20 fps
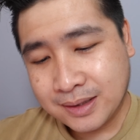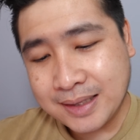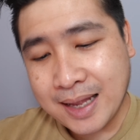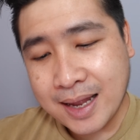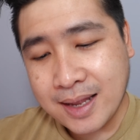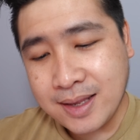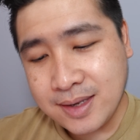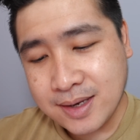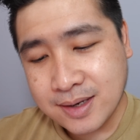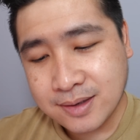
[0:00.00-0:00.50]

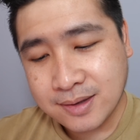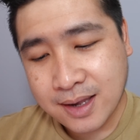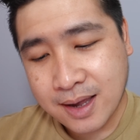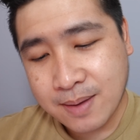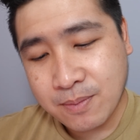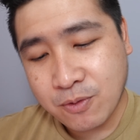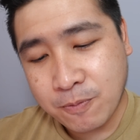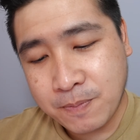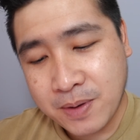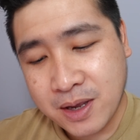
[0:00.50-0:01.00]
10 years
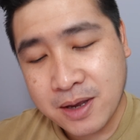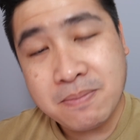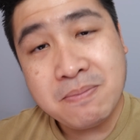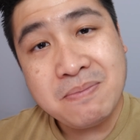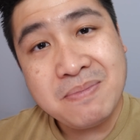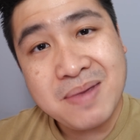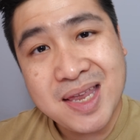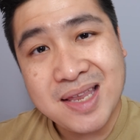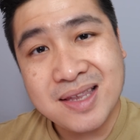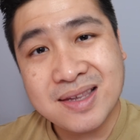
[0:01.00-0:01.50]
MOP
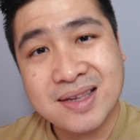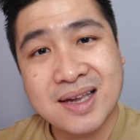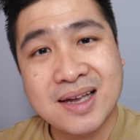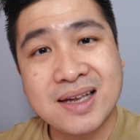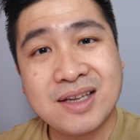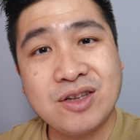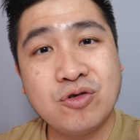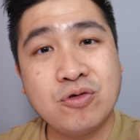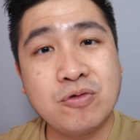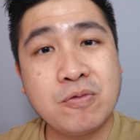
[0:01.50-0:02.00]
means
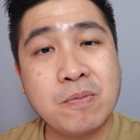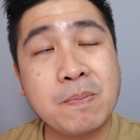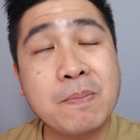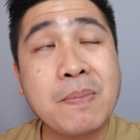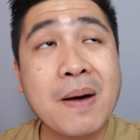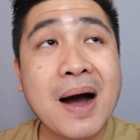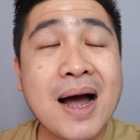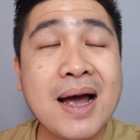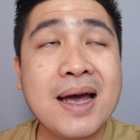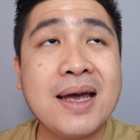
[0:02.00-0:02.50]
you
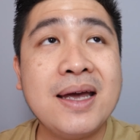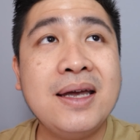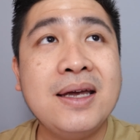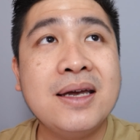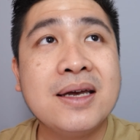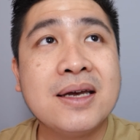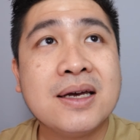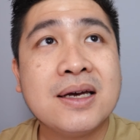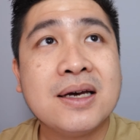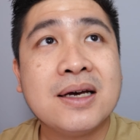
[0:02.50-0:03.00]
buy
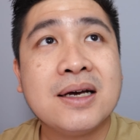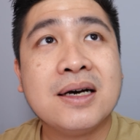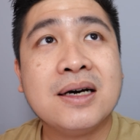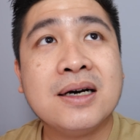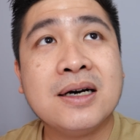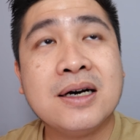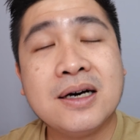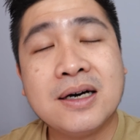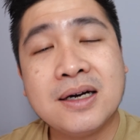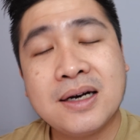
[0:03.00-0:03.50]

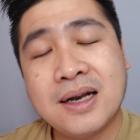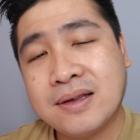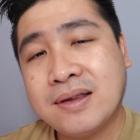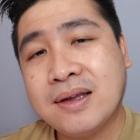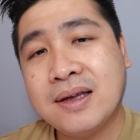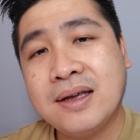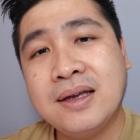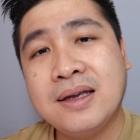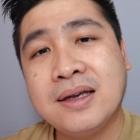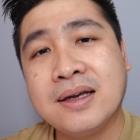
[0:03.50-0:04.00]
let's
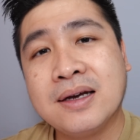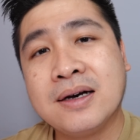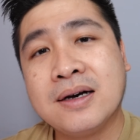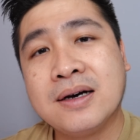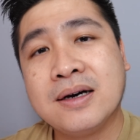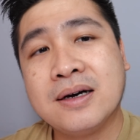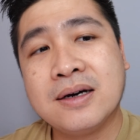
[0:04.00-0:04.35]
say the